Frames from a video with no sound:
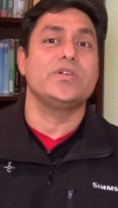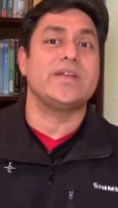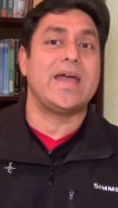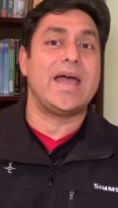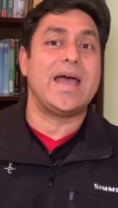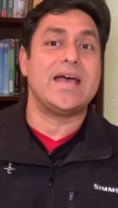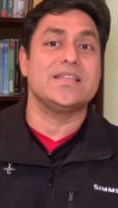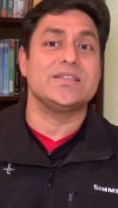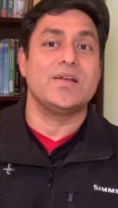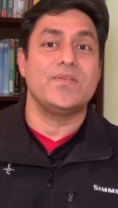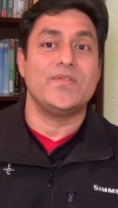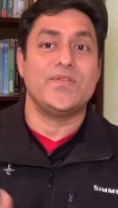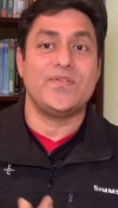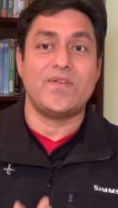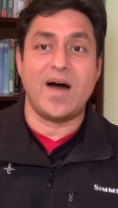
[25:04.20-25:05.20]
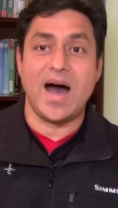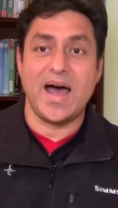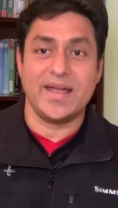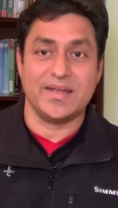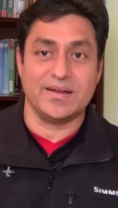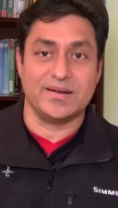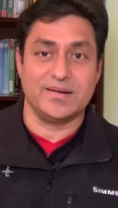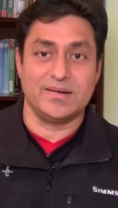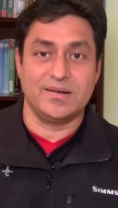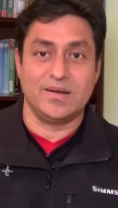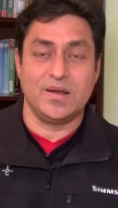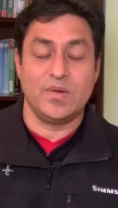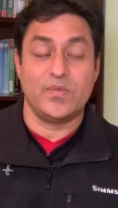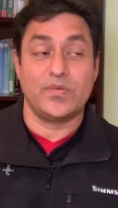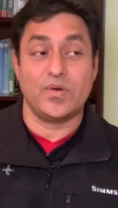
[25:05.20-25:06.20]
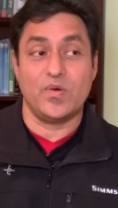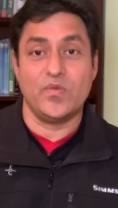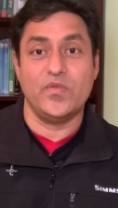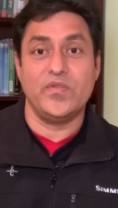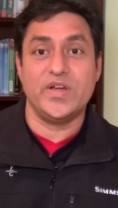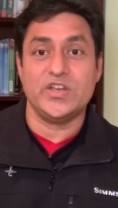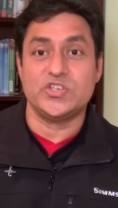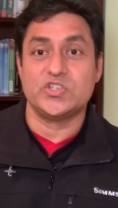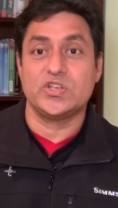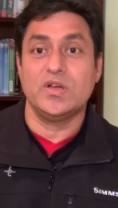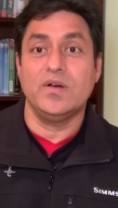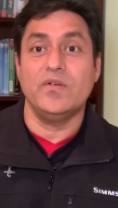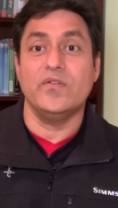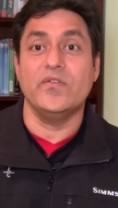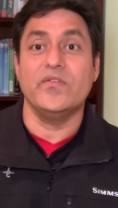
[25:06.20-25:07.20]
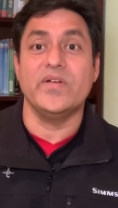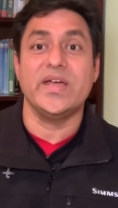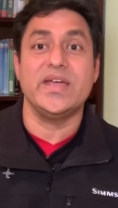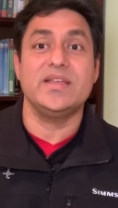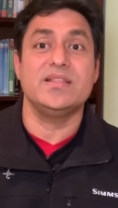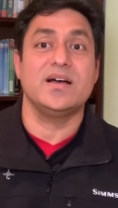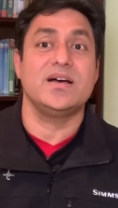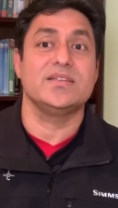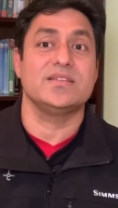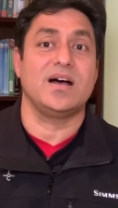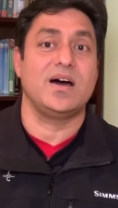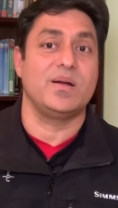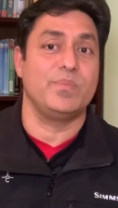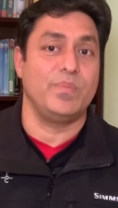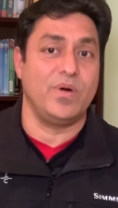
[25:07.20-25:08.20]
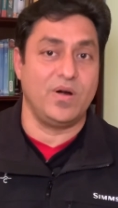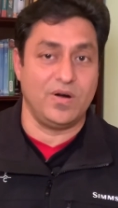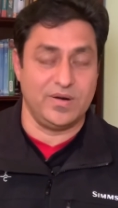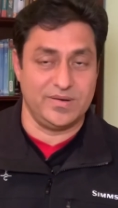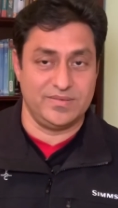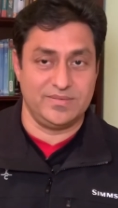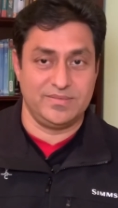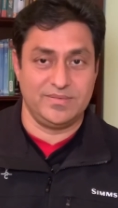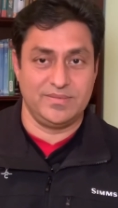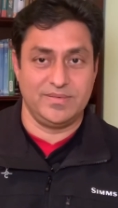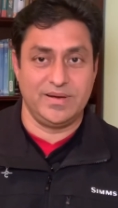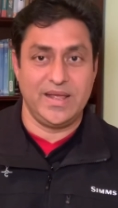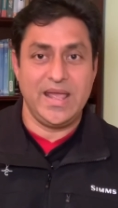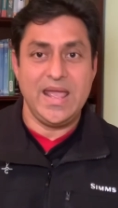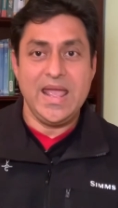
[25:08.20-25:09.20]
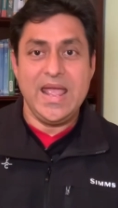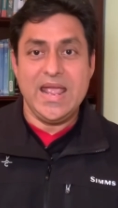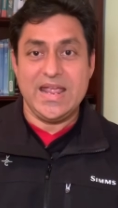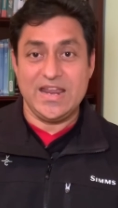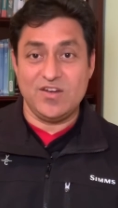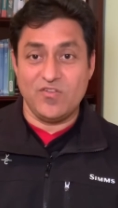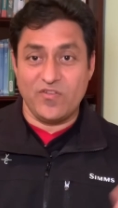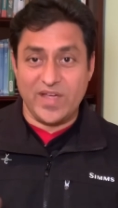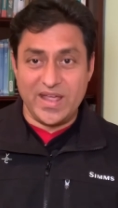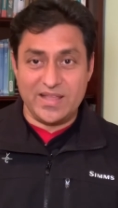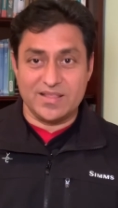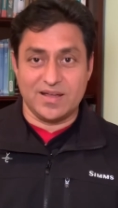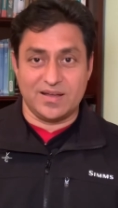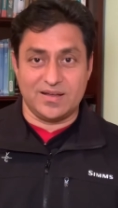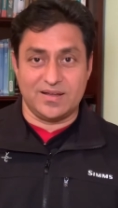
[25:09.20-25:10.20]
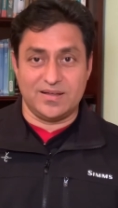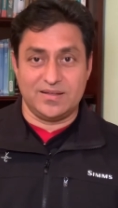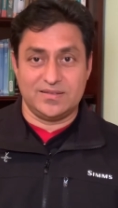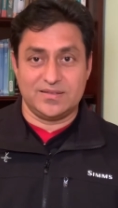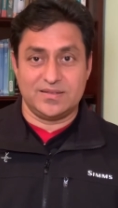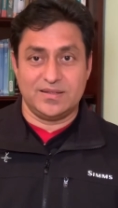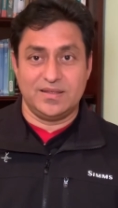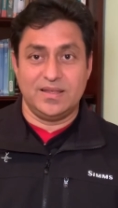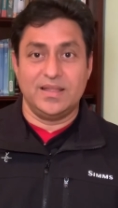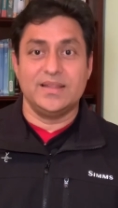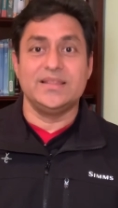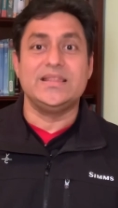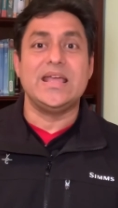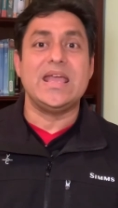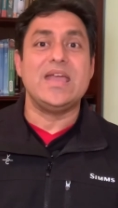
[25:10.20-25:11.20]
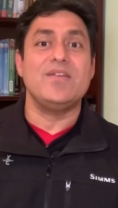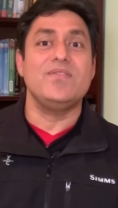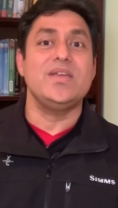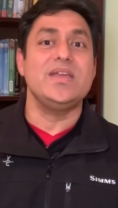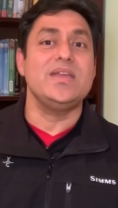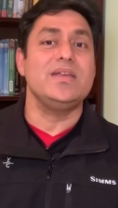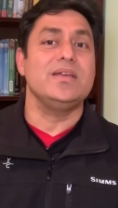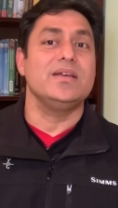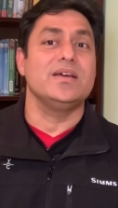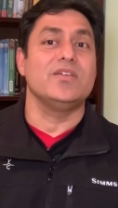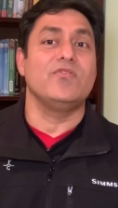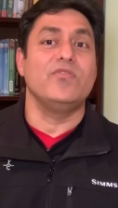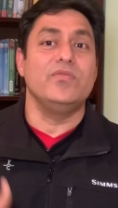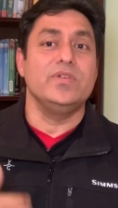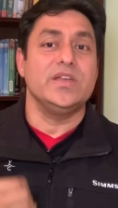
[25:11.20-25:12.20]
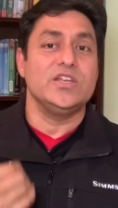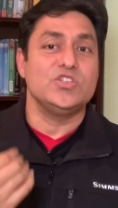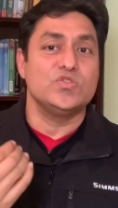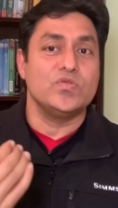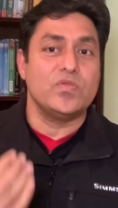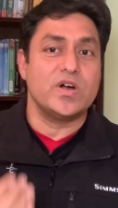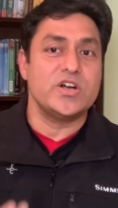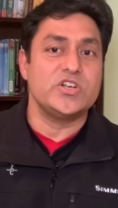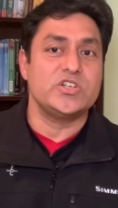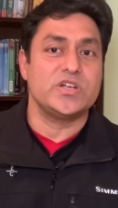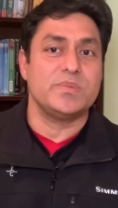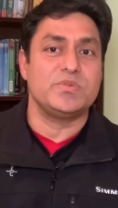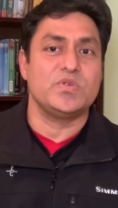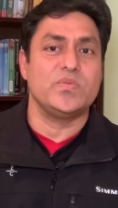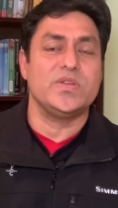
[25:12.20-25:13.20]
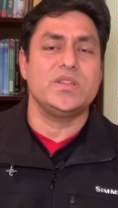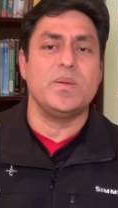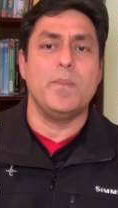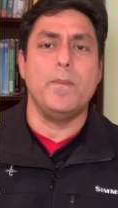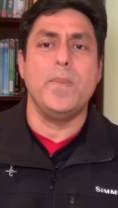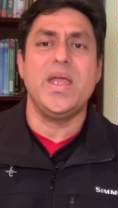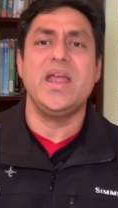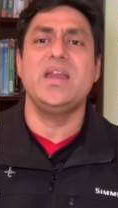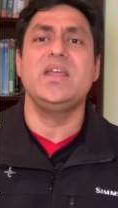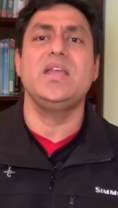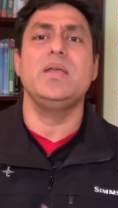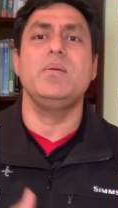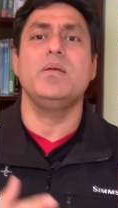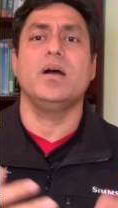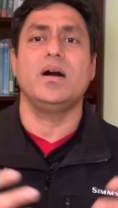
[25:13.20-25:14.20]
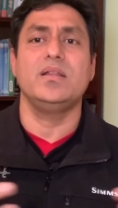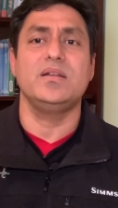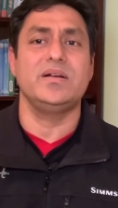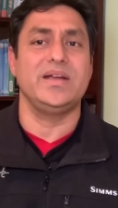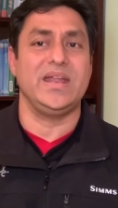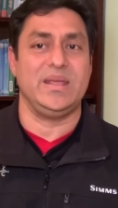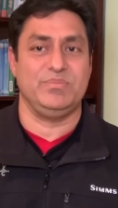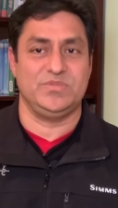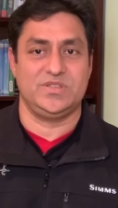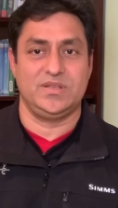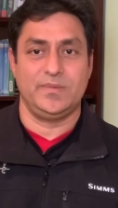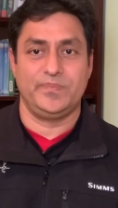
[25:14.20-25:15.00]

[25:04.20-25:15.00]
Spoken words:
as fire, from which Vedas are born. In Vedas, Devi is worshipped with many other names.